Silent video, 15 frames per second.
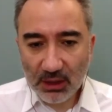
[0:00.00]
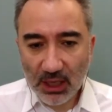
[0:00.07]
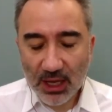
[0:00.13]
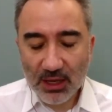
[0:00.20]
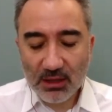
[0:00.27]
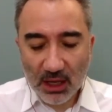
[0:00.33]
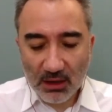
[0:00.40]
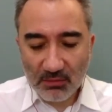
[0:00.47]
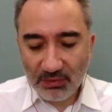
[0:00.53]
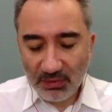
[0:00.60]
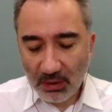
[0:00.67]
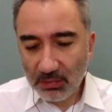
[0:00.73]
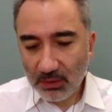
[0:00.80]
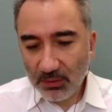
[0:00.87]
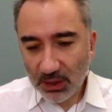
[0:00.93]
and
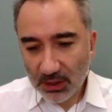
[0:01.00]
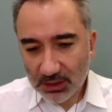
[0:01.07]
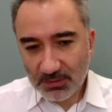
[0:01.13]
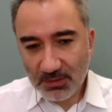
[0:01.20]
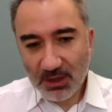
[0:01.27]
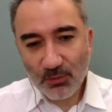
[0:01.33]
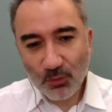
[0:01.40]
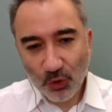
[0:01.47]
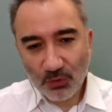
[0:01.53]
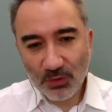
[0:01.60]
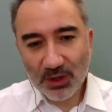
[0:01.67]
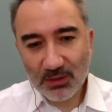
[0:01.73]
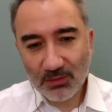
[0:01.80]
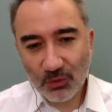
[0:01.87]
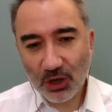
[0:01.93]
probably we can speak more when the
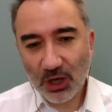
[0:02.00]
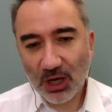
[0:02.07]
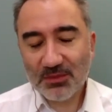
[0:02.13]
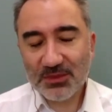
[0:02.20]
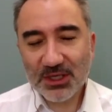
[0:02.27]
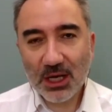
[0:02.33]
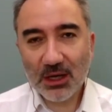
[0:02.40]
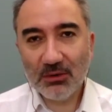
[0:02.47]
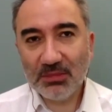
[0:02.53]
book comes out,